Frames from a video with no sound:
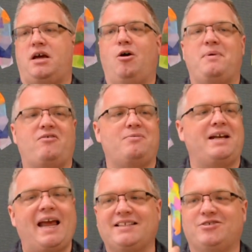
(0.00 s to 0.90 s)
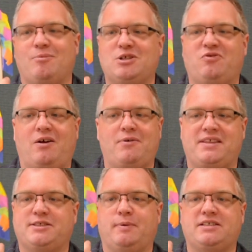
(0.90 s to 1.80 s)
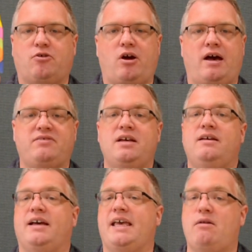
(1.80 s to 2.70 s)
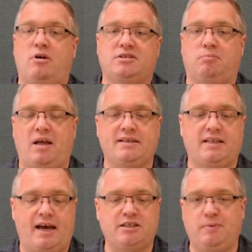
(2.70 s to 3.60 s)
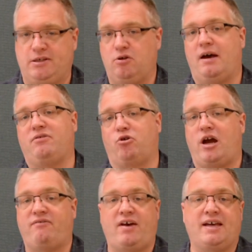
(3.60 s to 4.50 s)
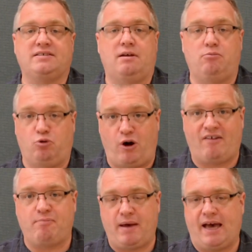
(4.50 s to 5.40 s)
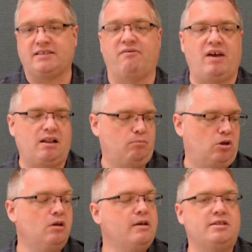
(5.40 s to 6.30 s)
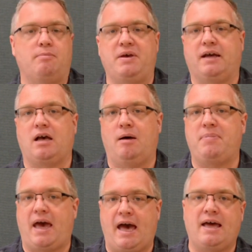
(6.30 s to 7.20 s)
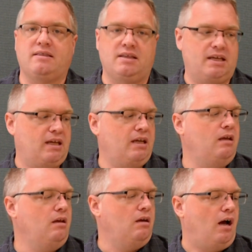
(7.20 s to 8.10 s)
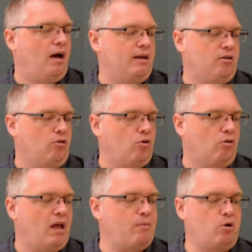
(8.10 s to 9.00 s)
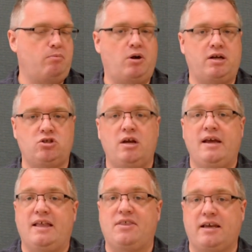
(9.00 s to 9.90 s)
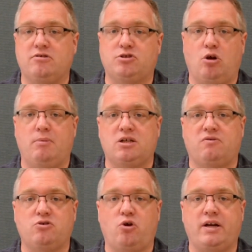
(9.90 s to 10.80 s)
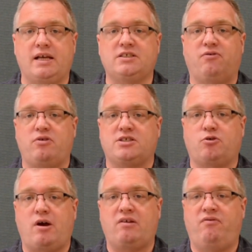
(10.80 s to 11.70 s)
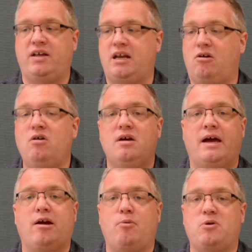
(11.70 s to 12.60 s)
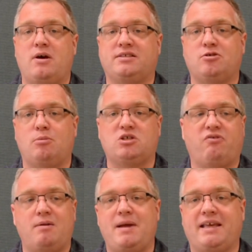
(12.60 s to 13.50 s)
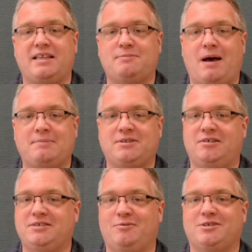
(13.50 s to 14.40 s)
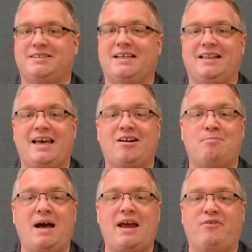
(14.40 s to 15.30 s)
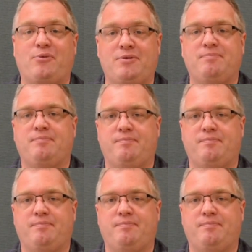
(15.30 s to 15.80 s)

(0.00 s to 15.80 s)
I hope everybody had so much fun with this week's craft. Again, while supplies last, we do have the craft bags available to pick up at the your local library branch. And thank you so much for joining us for this craft video. I hope you had so much fun making these popsicles, and we'll see you later. Bye, everyone.